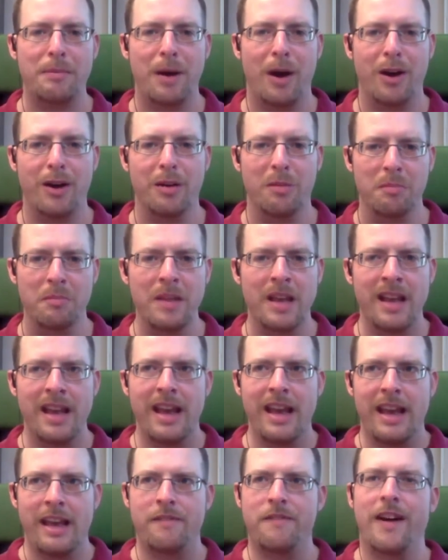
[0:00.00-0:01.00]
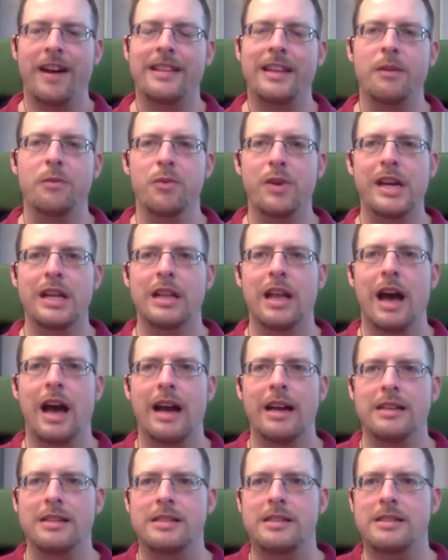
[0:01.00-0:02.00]
about him, he finally
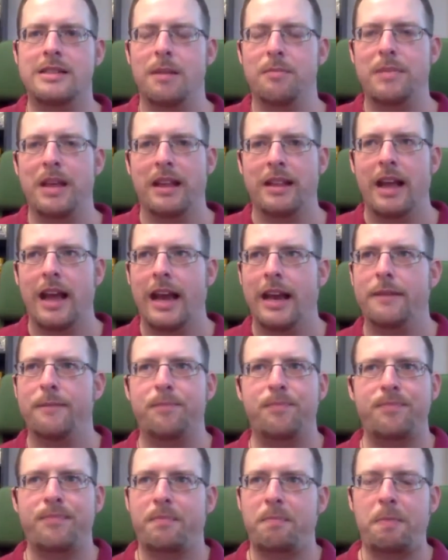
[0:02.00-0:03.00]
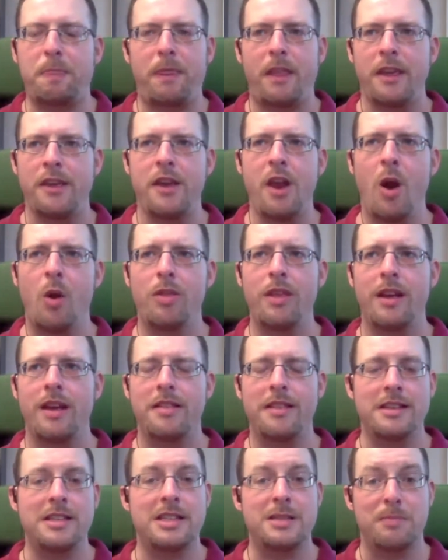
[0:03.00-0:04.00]
realized something like,
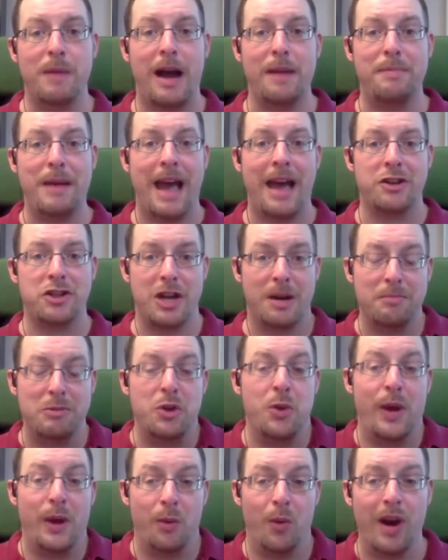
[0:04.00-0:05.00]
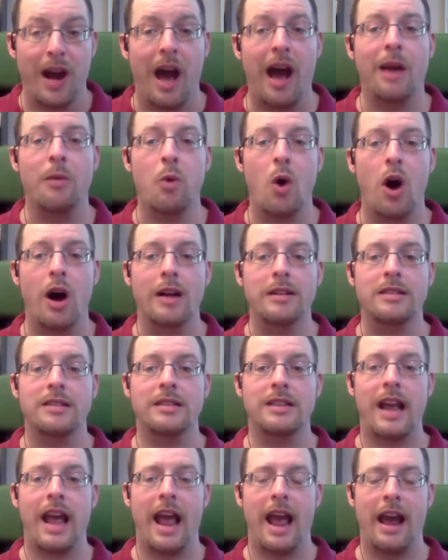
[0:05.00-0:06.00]
this is my passion. I'm doing what I
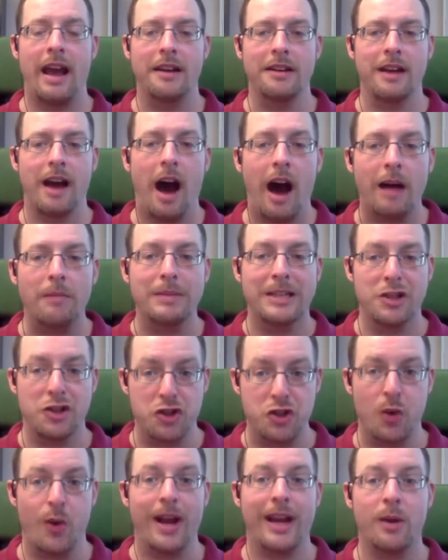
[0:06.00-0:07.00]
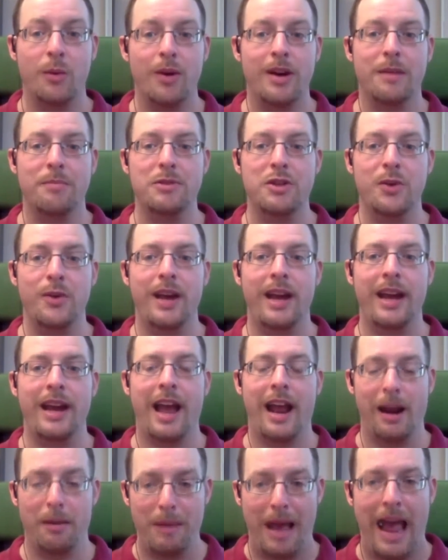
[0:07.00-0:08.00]
want, and I'm enjoying what I'm doing,
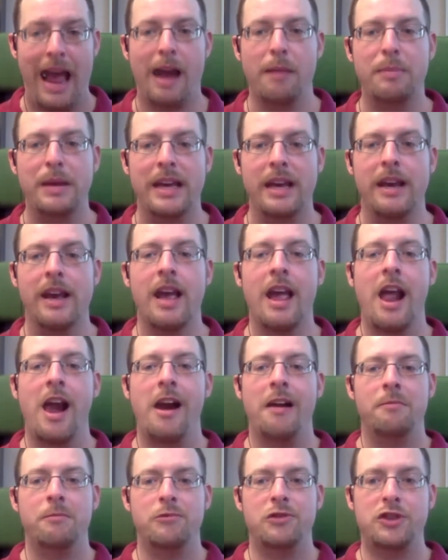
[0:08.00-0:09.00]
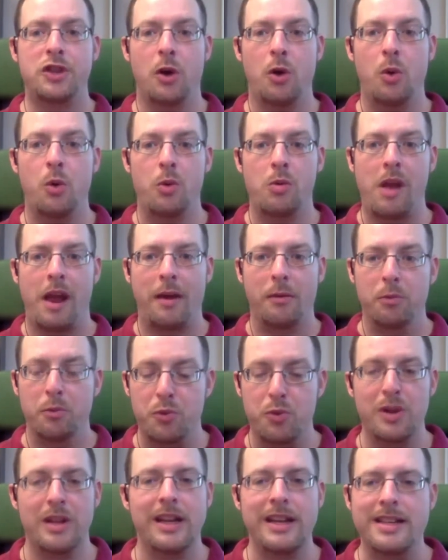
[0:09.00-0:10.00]
and I'm happy. So it
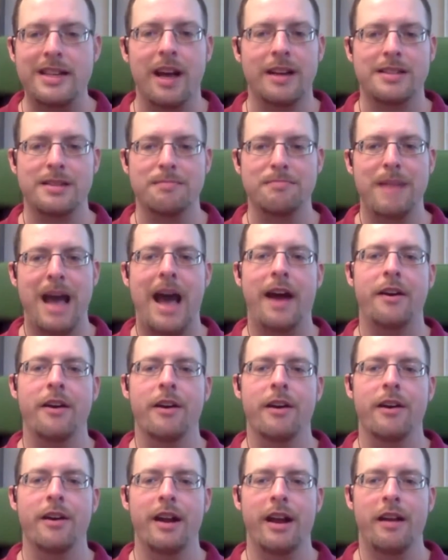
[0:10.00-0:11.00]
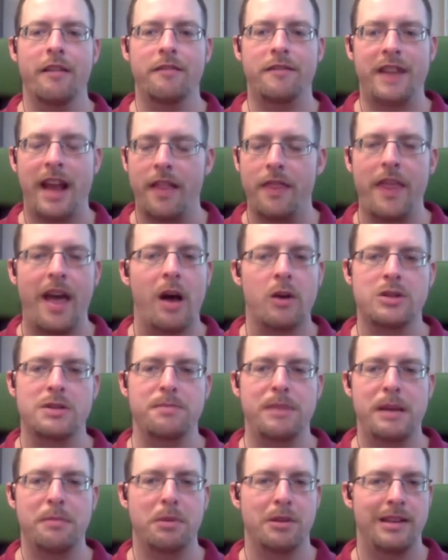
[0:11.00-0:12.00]
really doesn't matter if 10,000
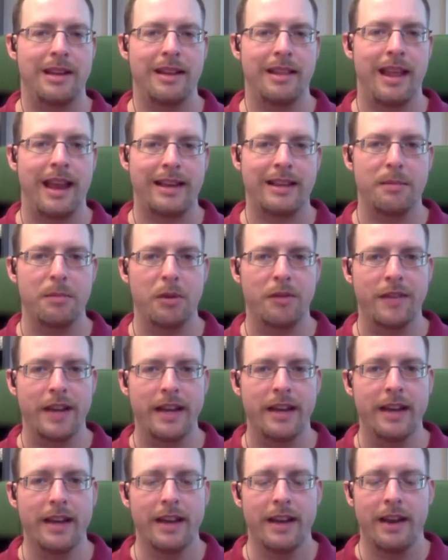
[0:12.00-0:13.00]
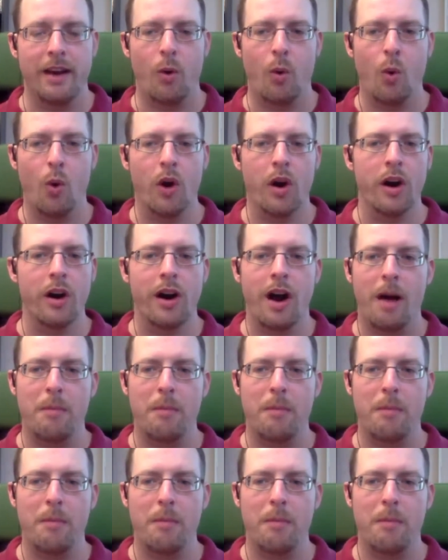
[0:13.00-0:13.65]
people didn't like the movie or